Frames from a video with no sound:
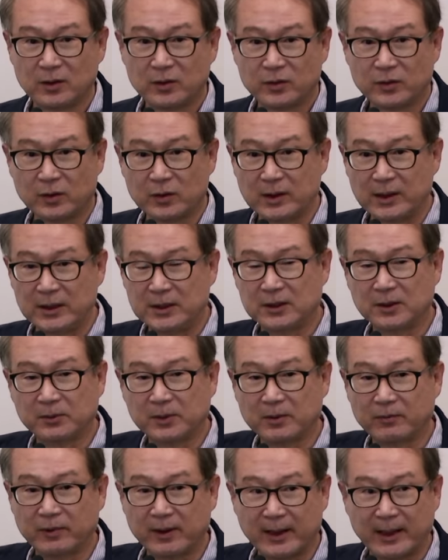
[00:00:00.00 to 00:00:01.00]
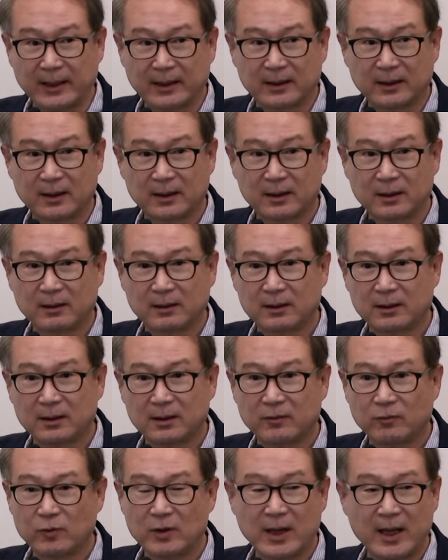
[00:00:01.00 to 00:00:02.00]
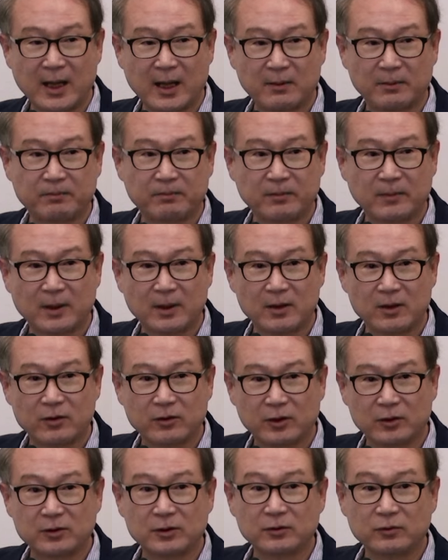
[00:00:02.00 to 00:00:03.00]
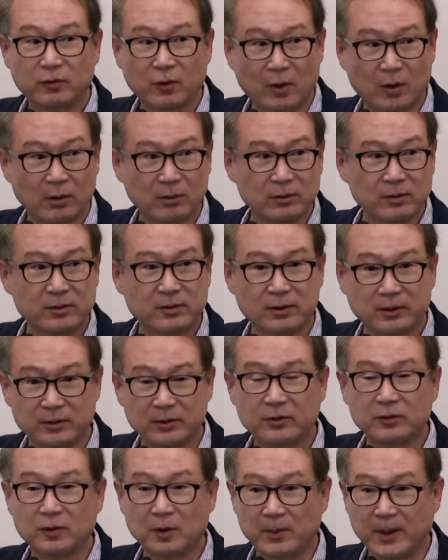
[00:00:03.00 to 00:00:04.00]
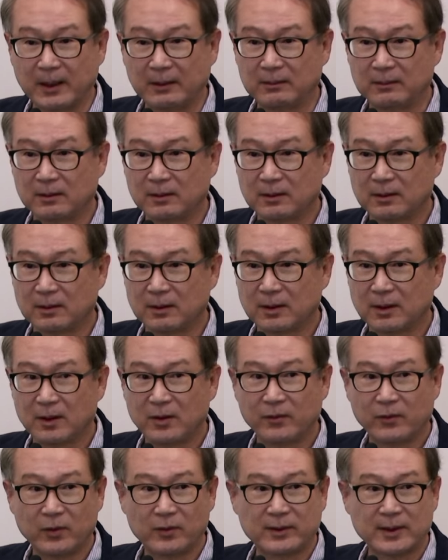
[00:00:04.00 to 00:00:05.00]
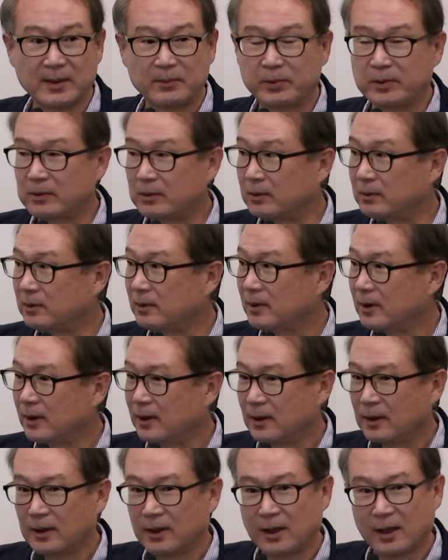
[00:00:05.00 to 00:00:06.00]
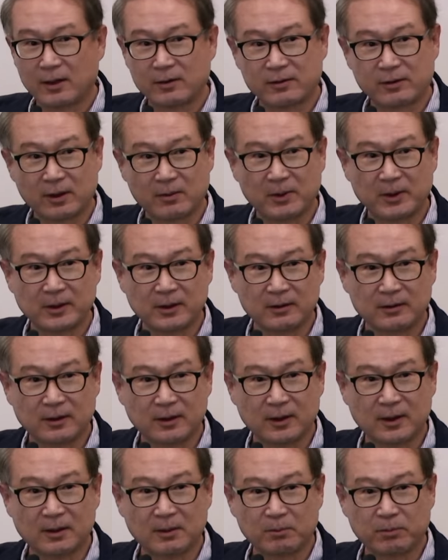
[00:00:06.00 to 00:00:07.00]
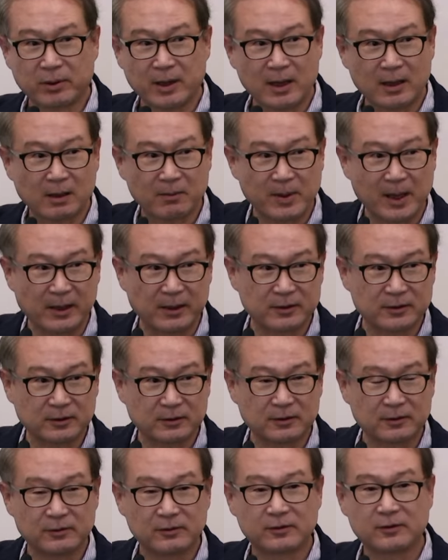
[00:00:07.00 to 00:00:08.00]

So each of the rag will have certain roles, certain domains. For example, someone is a product manager,